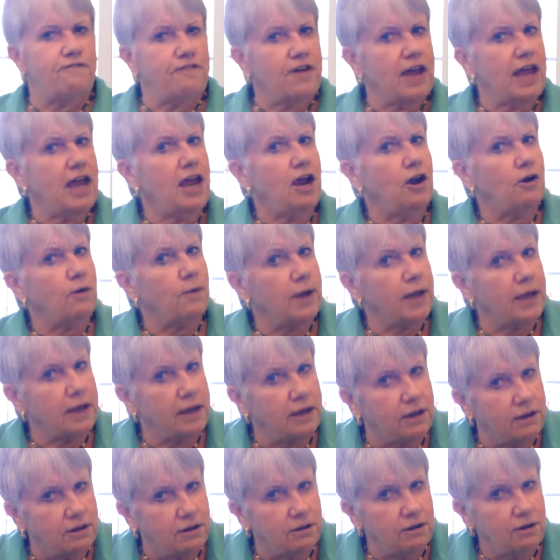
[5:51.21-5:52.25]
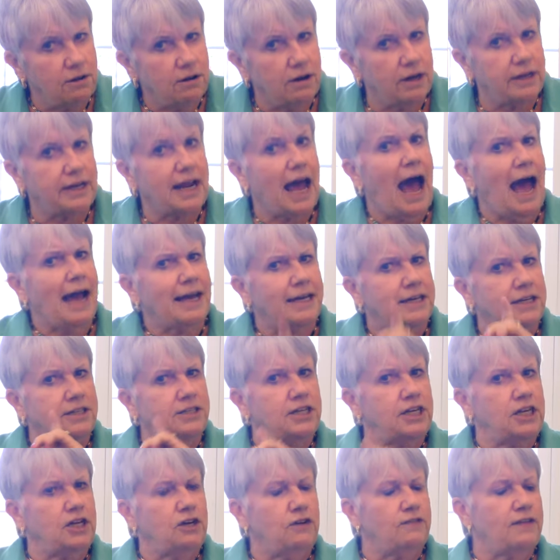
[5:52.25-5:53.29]
Very good. I
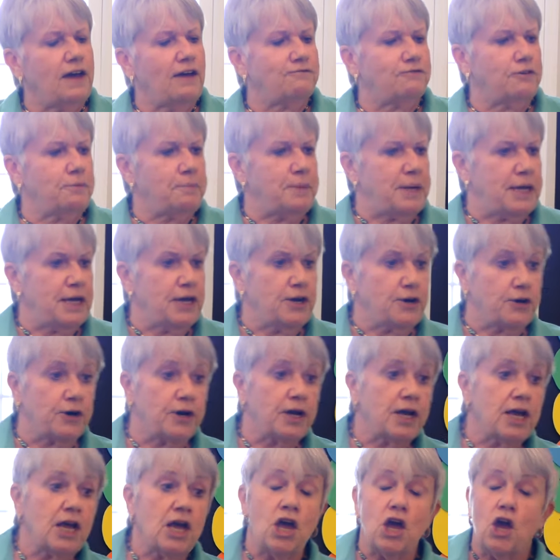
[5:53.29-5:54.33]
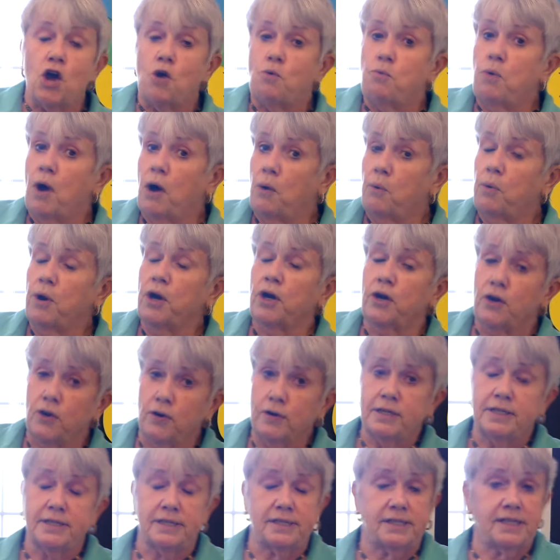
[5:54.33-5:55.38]
could hear that from here. Well, we're
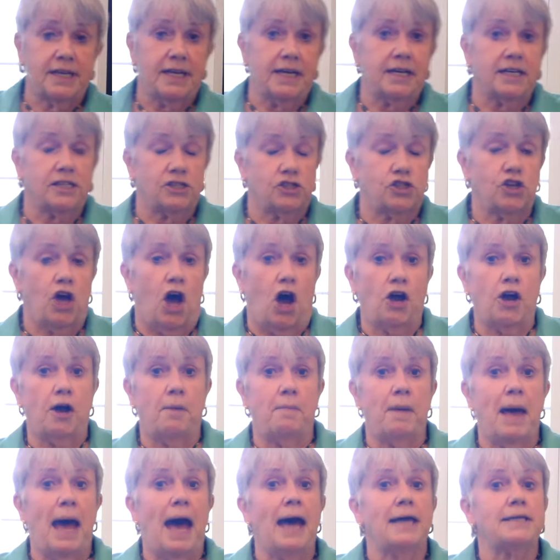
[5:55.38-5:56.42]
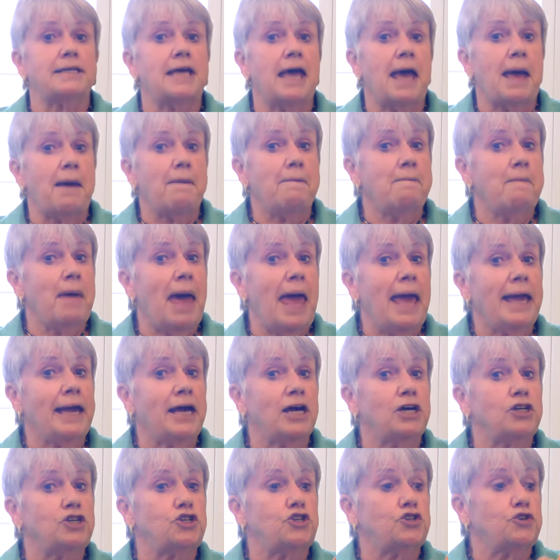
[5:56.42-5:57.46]
going to sing a song about make
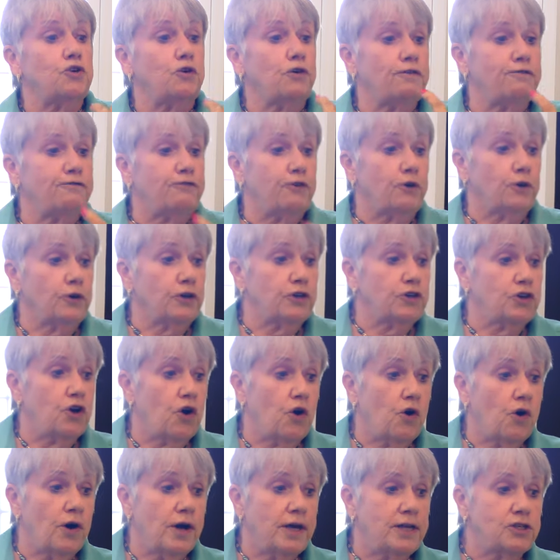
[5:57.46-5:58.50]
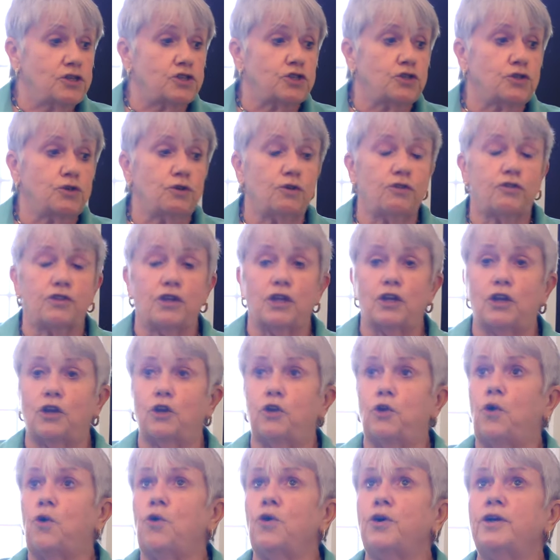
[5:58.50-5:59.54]
a joyful noise to the
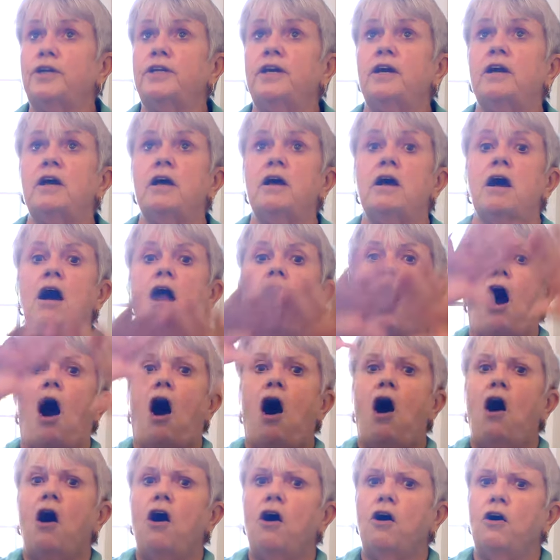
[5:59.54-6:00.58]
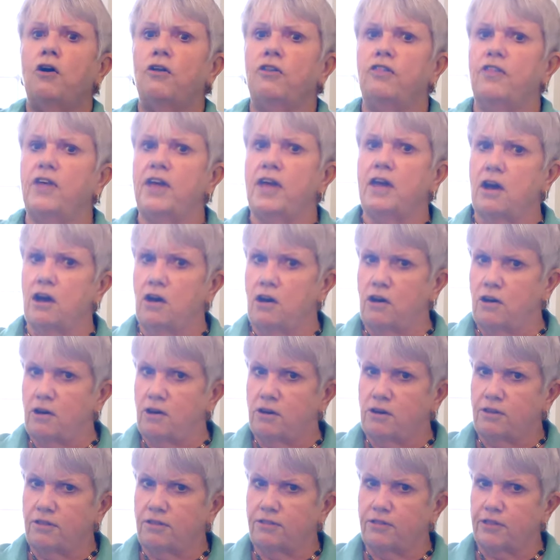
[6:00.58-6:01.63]
Lord, all the
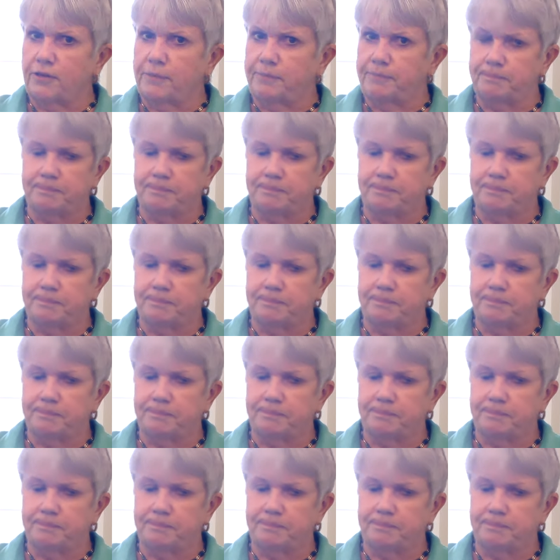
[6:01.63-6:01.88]
earth.